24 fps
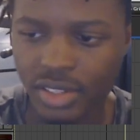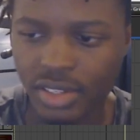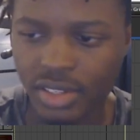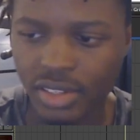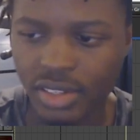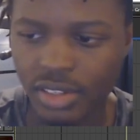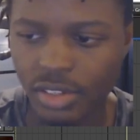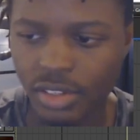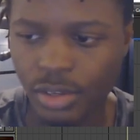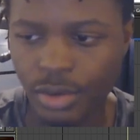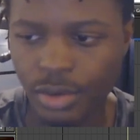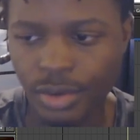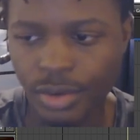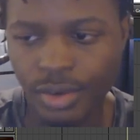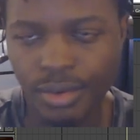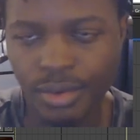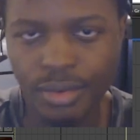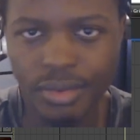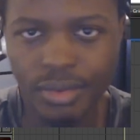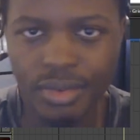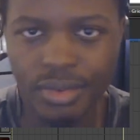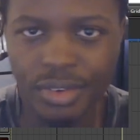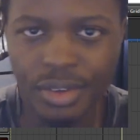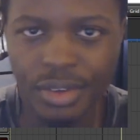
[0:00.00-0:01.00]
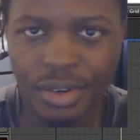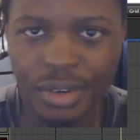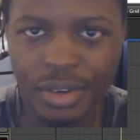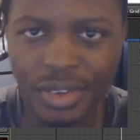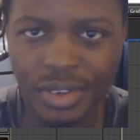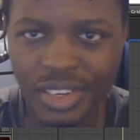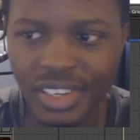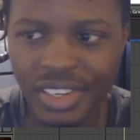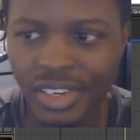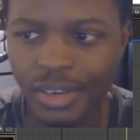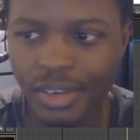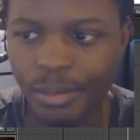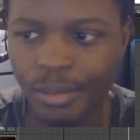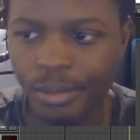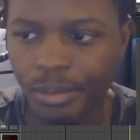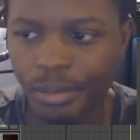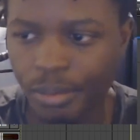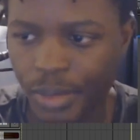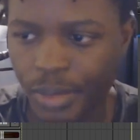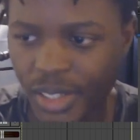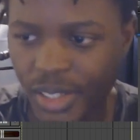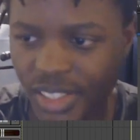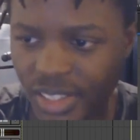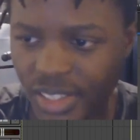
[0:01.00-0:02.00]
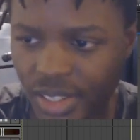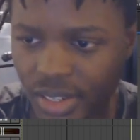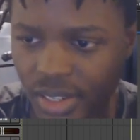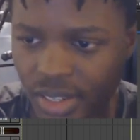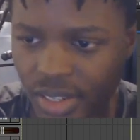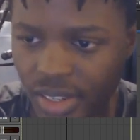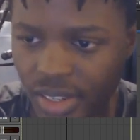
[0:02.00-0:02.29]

so you don't need them basically.